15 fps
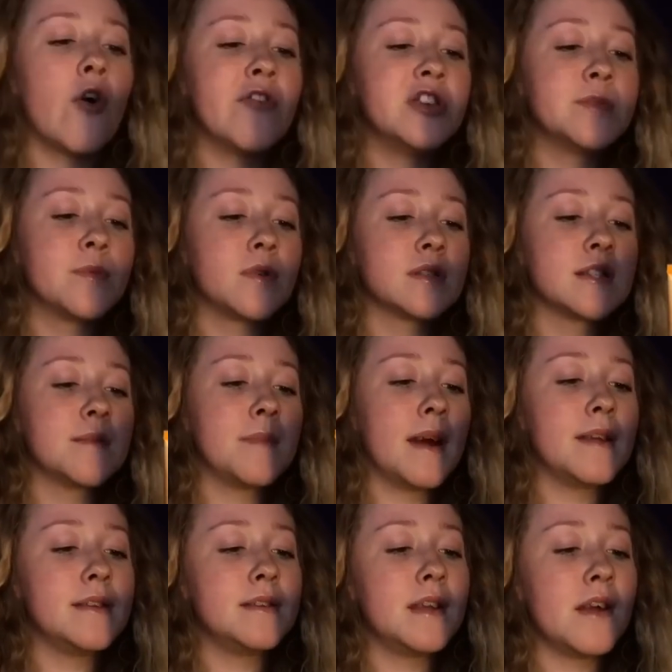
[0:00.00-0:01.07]
orange blossom
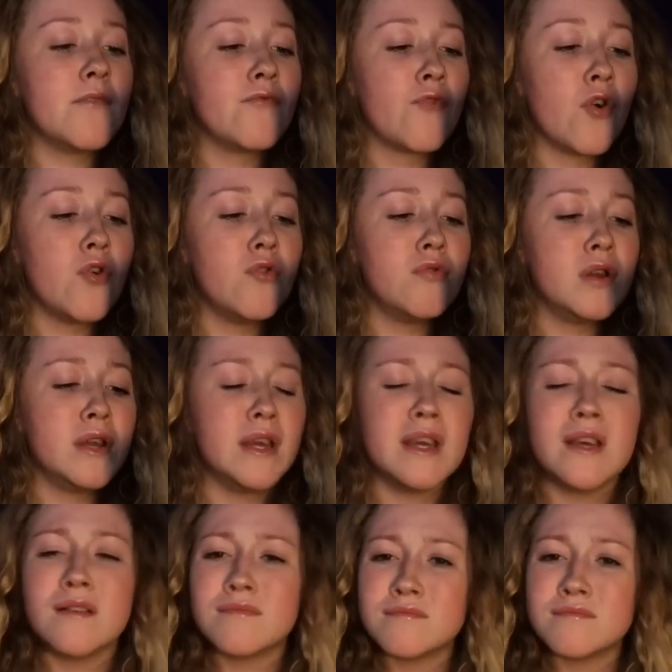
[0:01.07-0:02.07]
and neroli